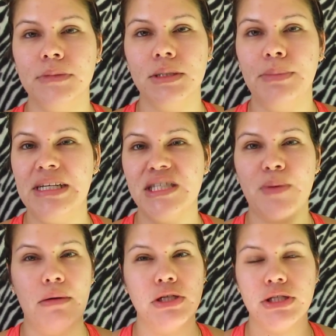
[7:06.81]
But it's
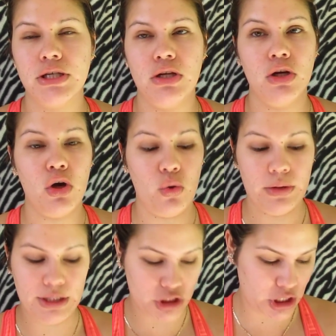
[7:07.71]
probably just gonna go
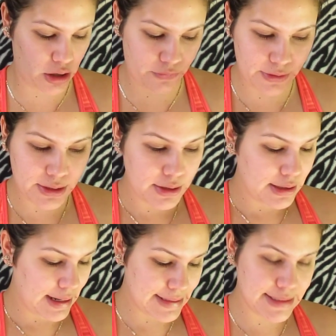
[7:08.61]
in the shelf
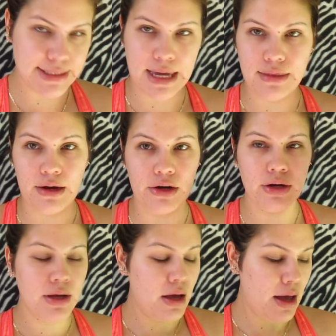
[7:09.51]
and stay there.